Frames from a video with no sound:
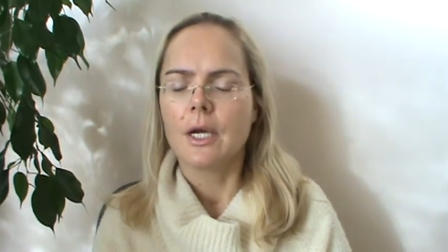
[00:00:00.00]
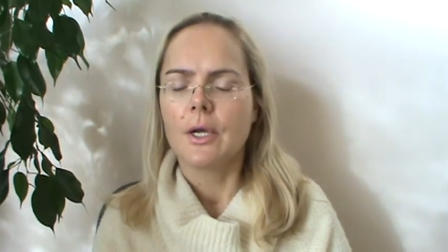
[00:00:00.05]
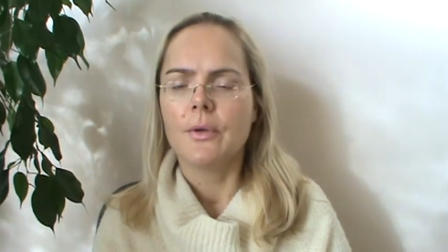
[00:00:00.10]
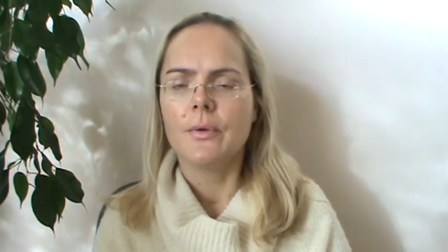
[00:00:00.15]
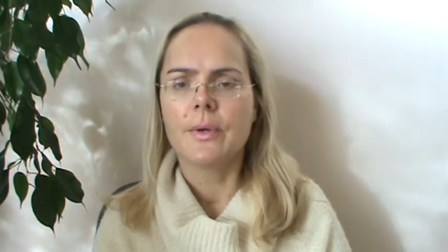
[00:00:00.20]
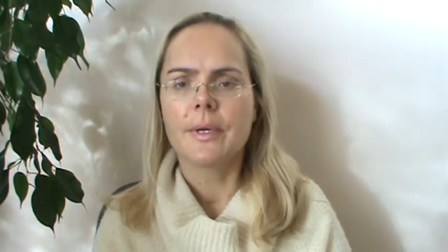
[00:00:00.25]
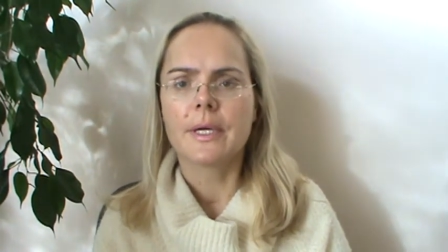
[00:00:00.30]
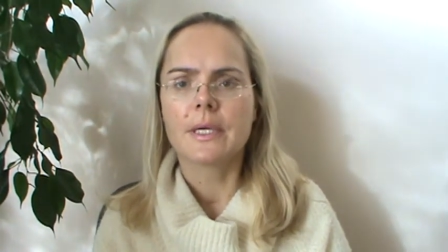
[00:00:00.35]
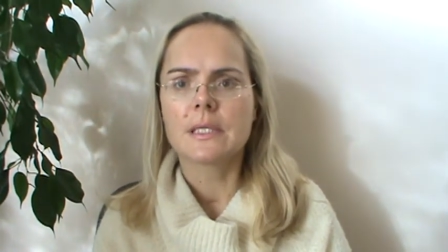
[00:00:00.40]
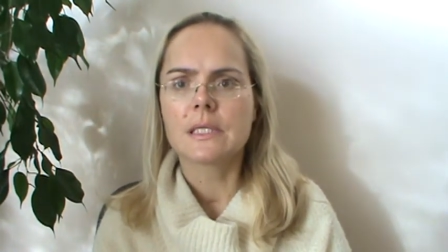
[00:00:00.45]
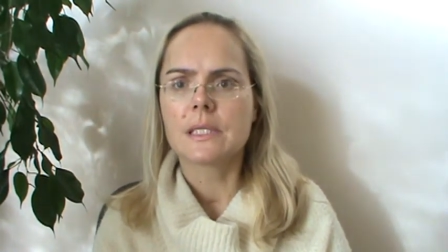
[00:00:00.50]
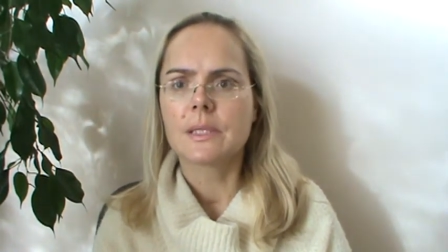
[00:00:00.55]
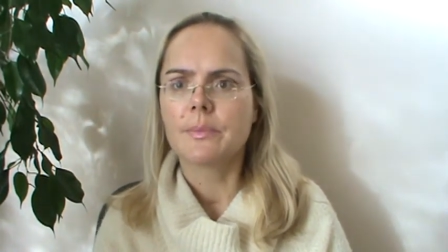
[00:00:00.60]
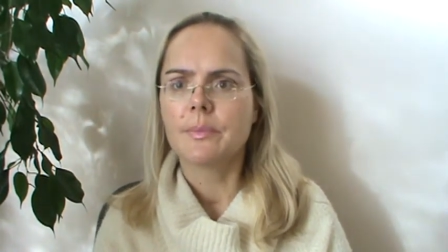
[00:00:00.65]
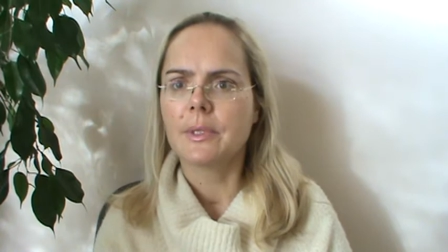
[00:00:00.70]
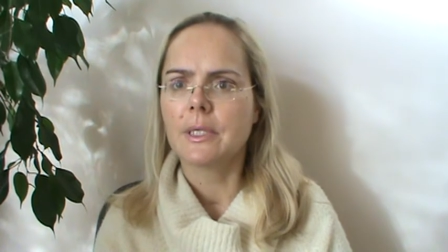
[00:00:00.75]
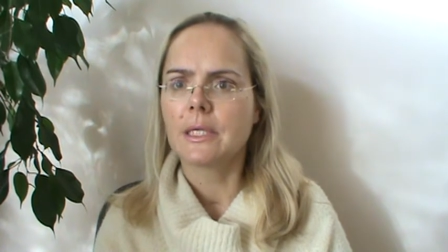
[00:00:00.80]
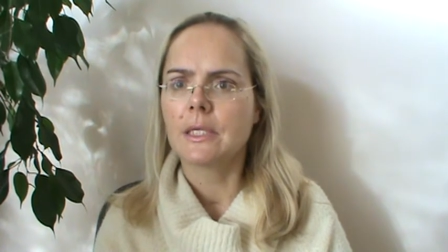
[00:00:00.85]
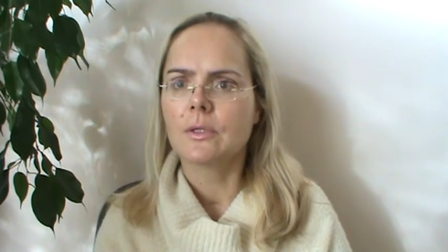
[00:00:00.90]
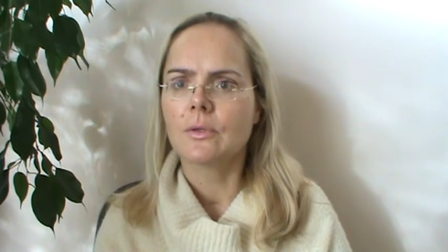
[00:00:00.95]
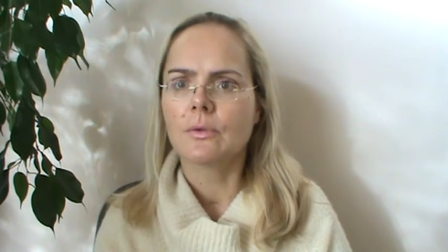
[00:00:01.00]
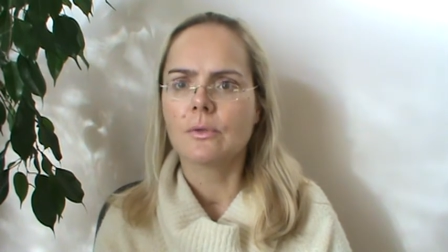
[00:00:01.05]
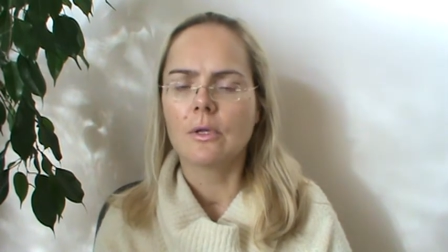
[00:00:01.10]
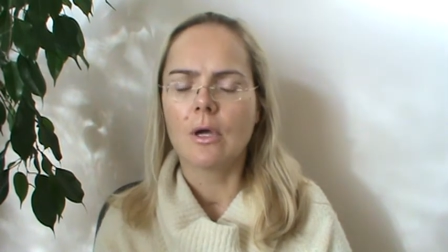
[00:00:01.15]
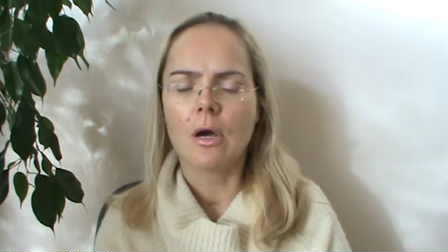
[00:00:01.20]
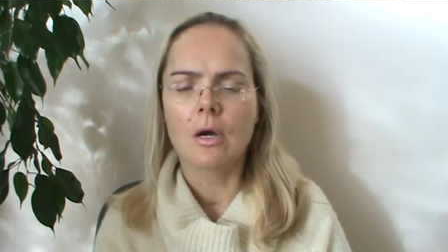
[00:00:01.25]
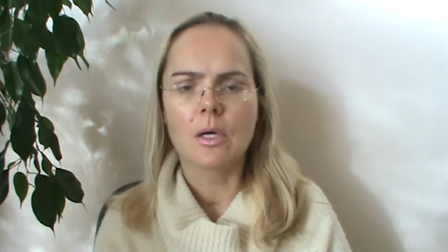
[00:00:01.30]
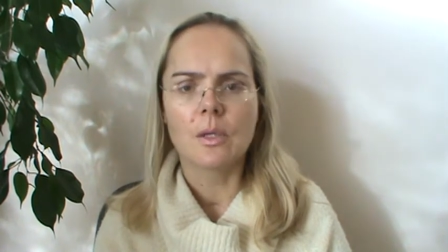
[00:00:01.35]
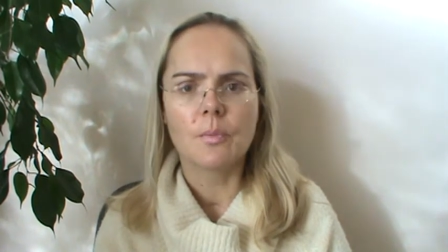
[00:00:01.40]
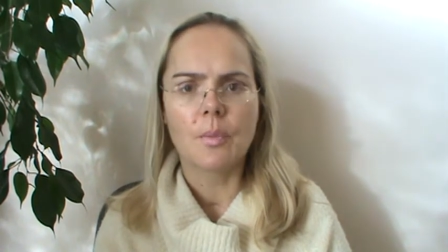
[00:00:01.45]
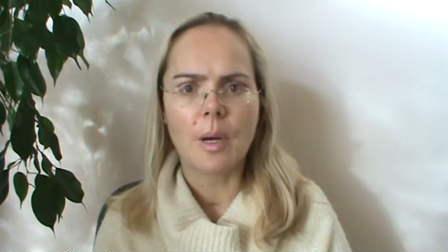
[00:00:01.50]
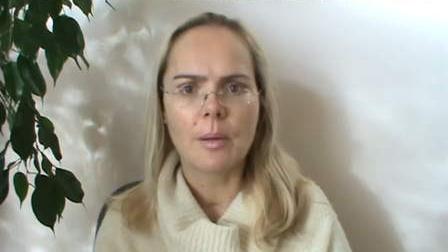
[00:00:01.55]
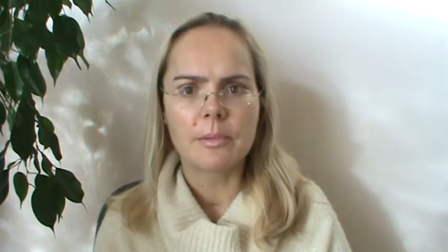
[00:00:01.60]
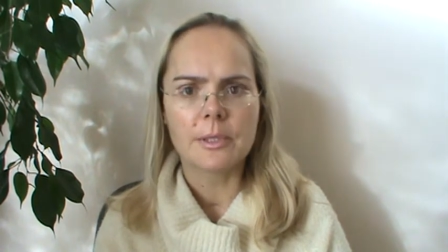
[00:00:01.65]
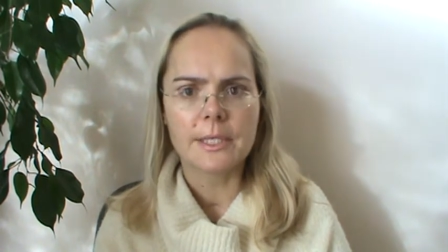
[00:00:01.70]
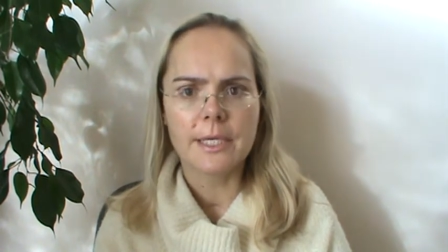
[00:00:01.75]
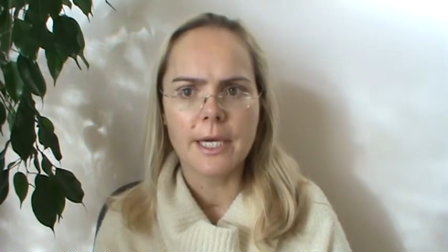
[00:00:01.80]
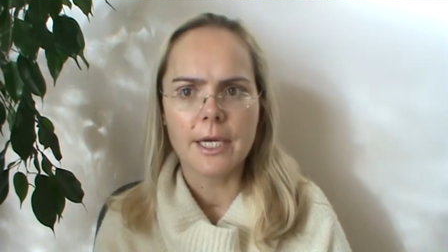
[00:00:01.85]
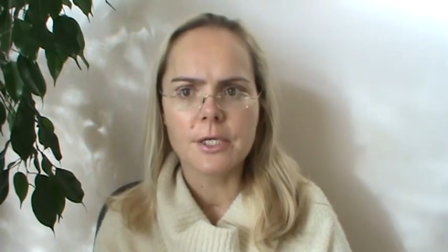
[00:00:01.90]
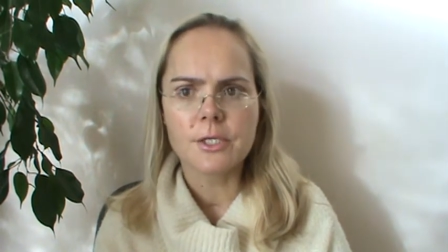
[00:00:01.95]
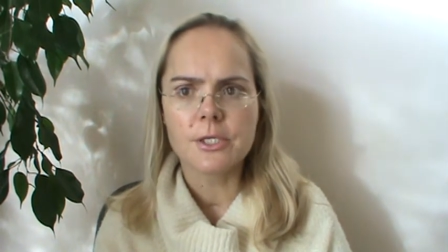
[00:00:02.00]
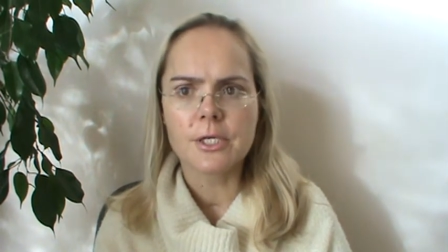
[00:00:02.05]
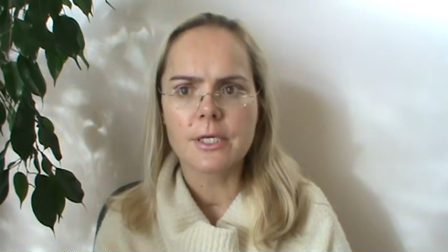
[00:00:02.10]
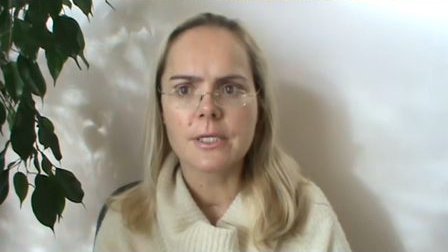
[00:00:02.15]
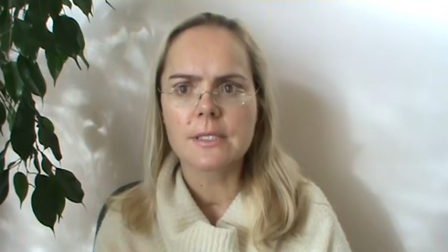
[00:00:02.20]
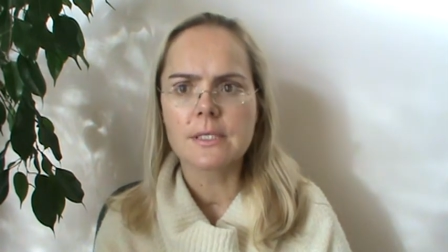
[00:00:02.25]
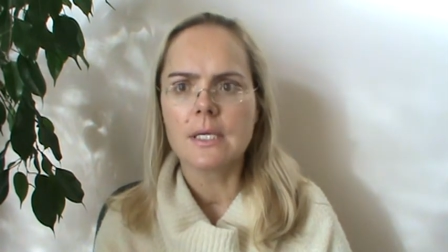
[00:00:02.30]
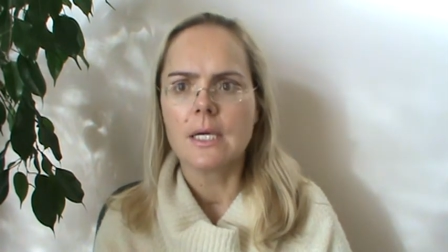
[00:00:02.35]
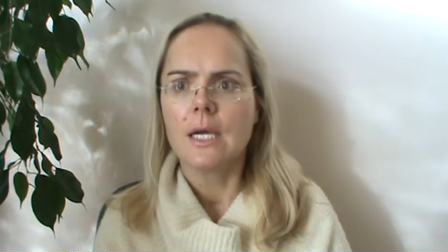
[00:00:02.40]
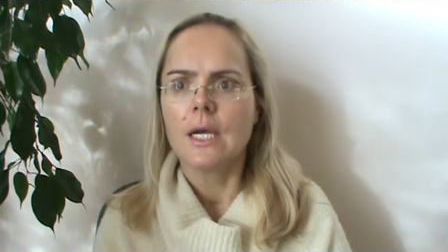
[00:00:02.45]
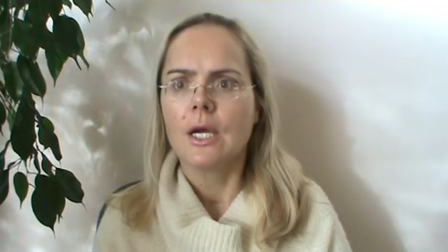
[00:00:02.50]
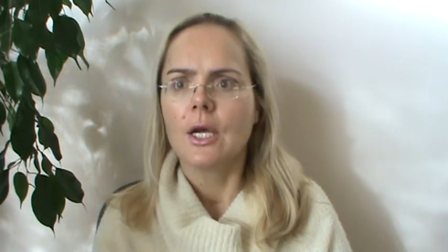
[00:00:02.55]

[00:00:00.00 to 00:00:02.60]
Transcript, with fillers: You can submit it to local publications,